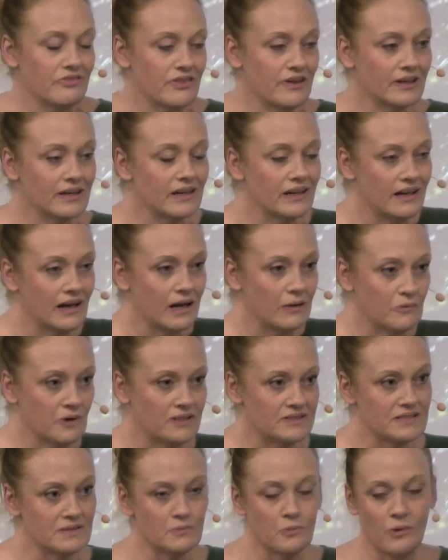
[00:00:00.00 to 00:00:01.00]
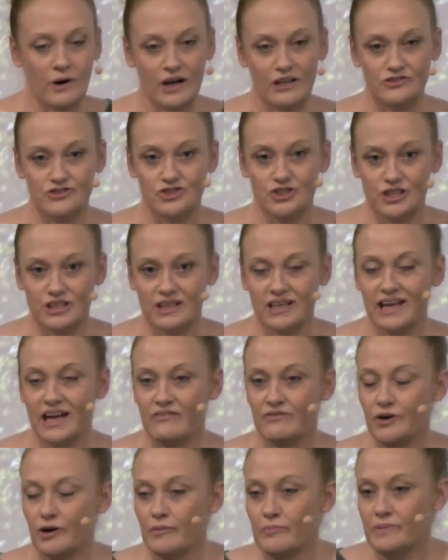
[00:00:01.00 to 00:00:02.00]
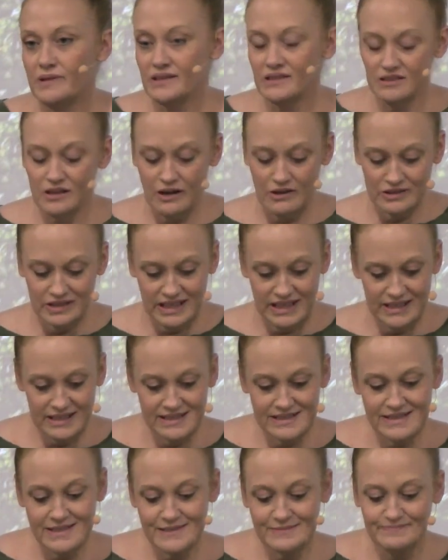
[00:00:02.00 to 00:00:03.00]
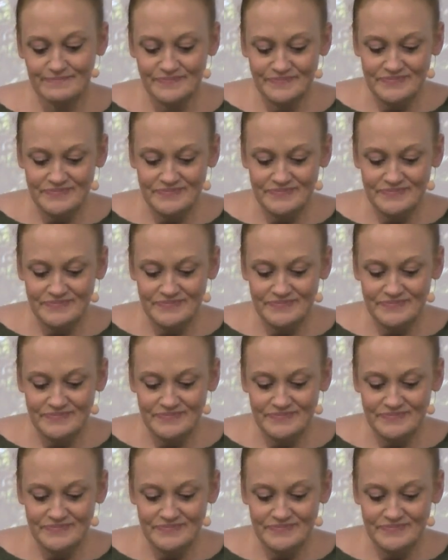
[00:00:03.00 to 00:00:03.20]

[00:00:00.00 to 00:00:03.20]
thinking I wasn't watching, gave her a big long kiss.